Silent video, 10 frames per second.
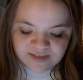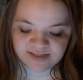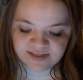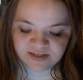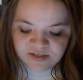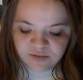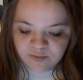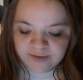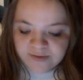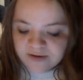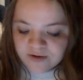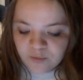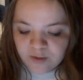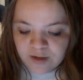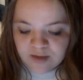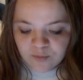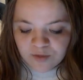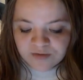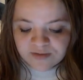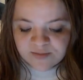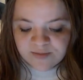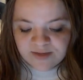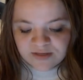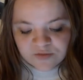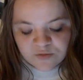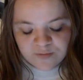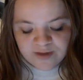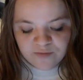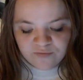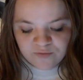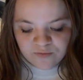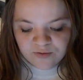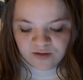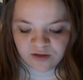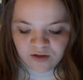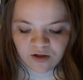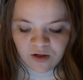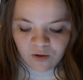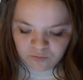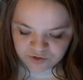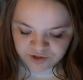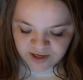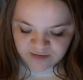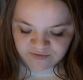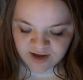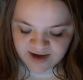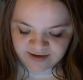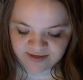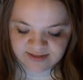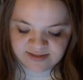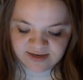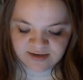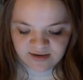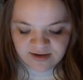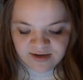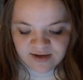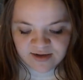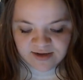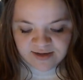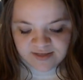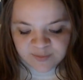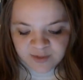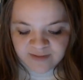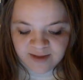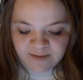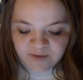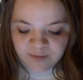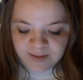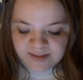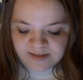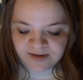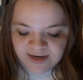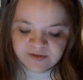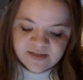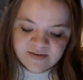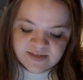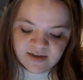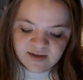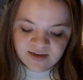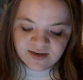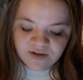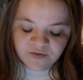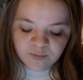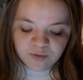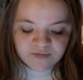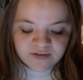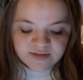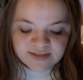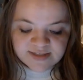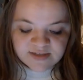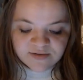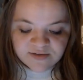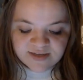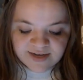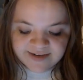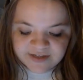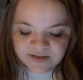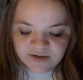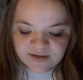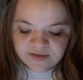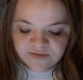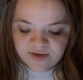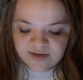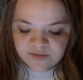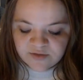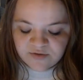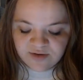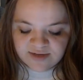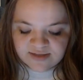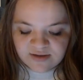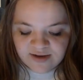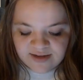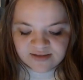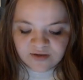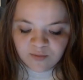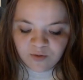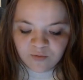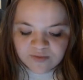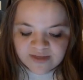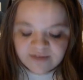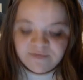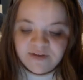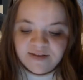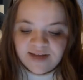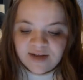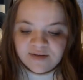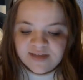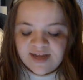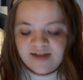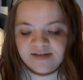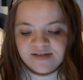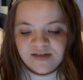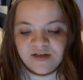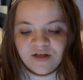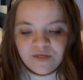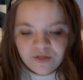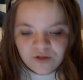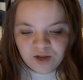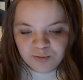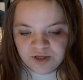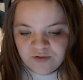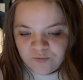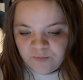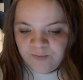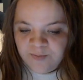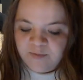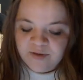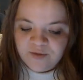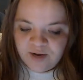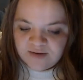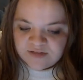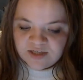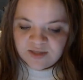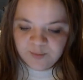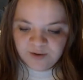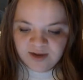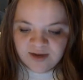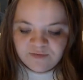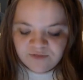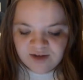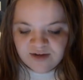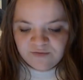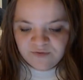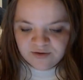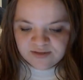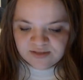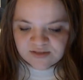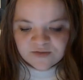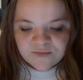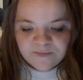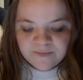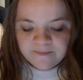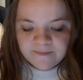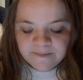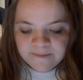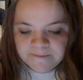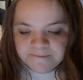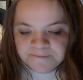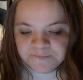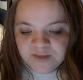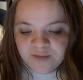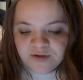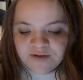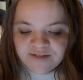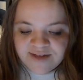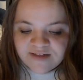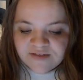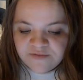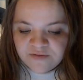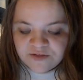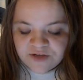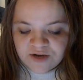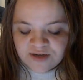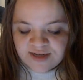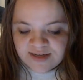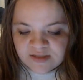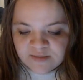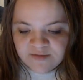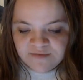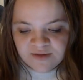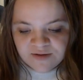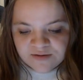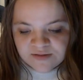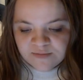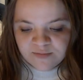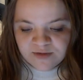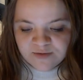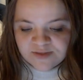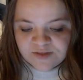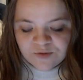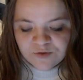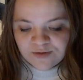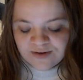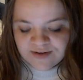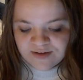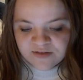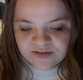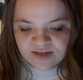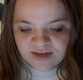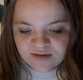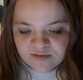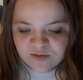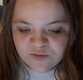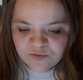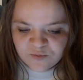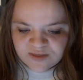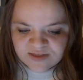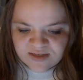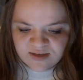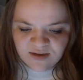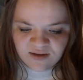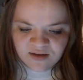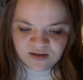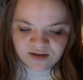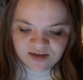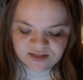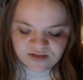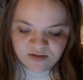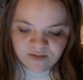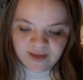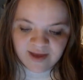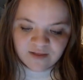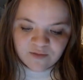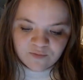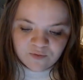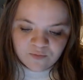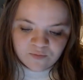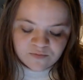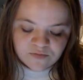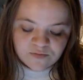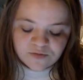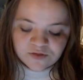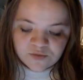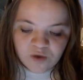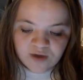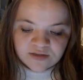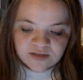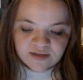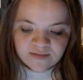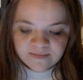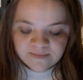listening to a bearded aquarium worker speak into a microphone. "Hold your hand flat," he said. He explained that if we placed our hands in the tank and held them perfectly still, tiny sharks and rays would graze against our palms like friendly house cats. They'll come to you, but you have to keep your hand flat and very still. I would have liked to feel a shark against my fingers, but it was too crowded at the tank, too noisy. I stood in the back of the room, just watching.